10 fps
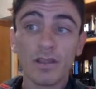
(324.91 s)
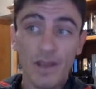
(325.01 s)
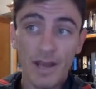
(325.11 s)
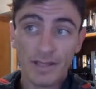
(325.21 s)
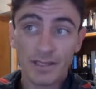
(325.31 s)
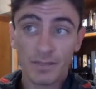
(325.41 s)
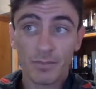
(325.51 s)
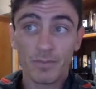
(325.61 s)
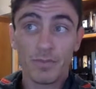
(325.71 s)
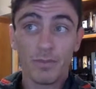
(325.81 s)
The next
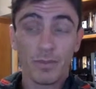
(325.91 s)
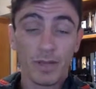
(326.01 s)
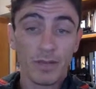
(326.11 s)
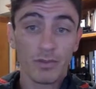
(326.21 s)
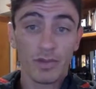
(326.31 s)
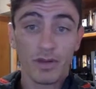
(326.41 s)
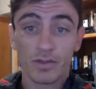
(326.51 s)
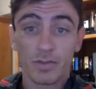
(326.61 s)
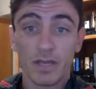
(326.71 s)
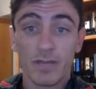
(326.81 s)
people that I'll
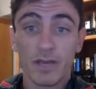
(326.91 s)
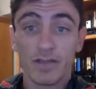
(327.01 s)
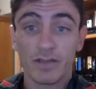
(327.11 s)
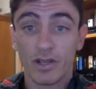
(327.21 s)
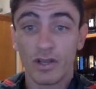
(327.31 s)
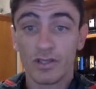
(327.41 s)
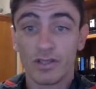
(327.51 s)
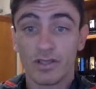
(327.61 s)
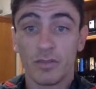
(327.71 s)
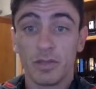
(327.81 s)
speak about is the
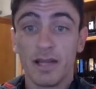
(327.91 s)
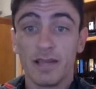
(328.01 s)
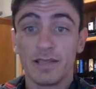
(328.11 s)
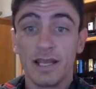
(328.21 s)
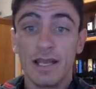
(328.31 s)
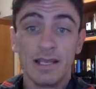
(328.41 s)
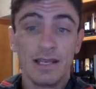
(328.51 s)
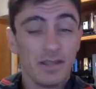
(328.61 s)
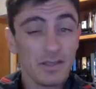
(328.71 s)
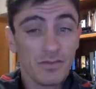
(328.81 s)
coaches and the players.
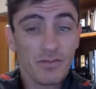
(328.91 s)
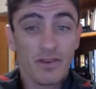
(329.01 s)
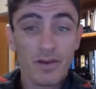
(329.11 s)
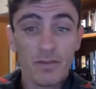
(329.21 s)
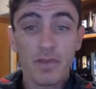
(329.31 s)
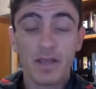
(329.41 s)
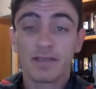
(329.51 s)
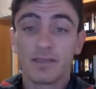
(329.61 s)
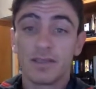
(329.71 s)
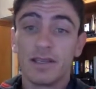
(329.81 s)
Now, there's a very
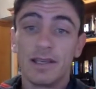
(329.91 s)
mixed